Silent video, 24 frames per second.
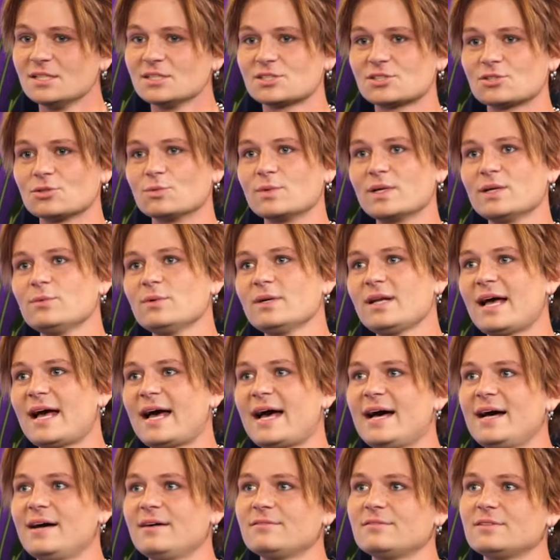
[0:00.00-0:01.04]
So we would
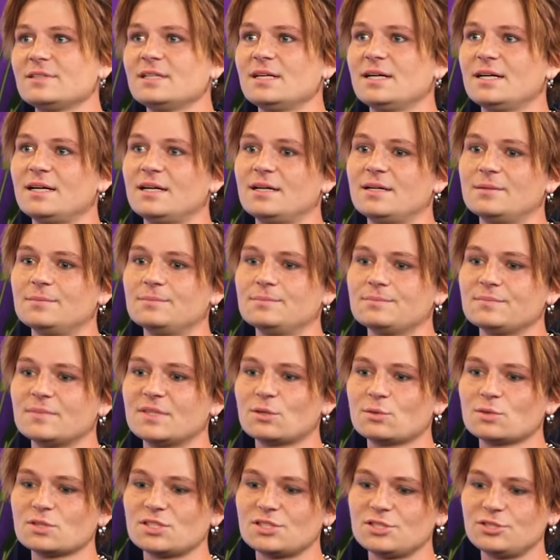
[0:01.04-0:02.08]
have
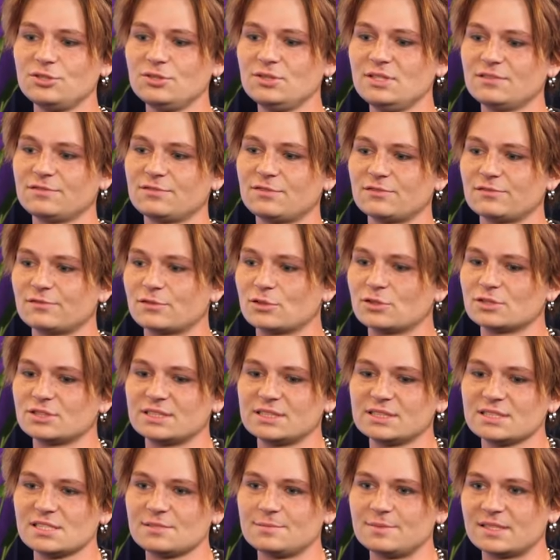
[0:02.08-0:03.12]
there was two different
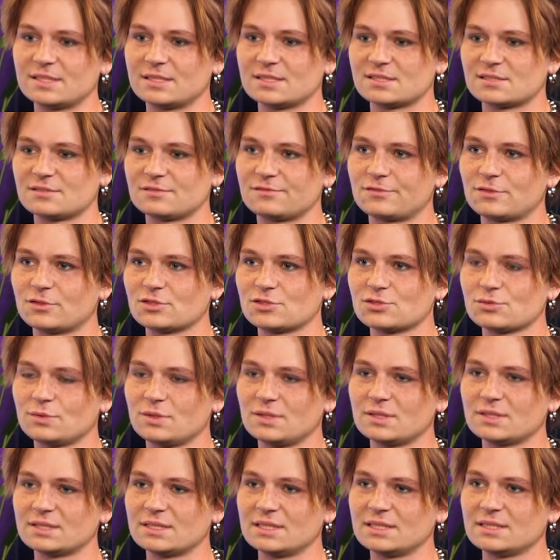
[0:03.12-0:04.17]
versions, because the first
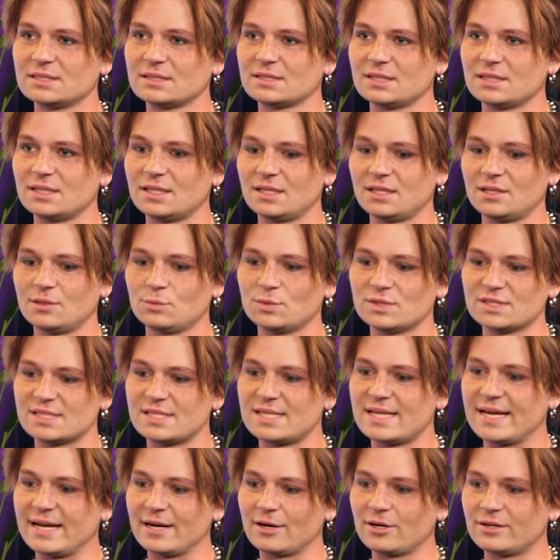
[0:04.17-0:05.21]
one was
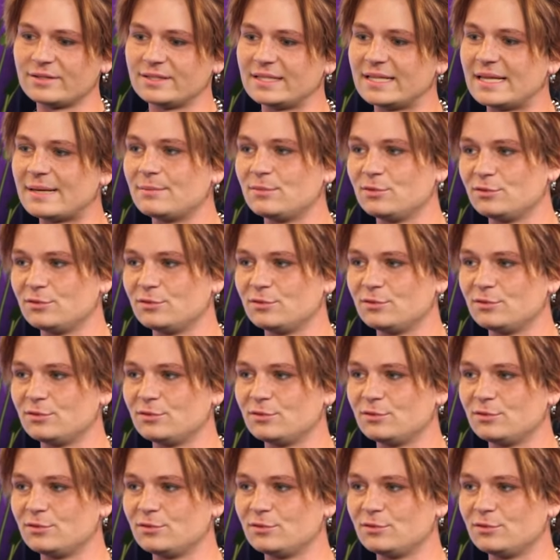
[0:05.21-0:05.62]
there, and then they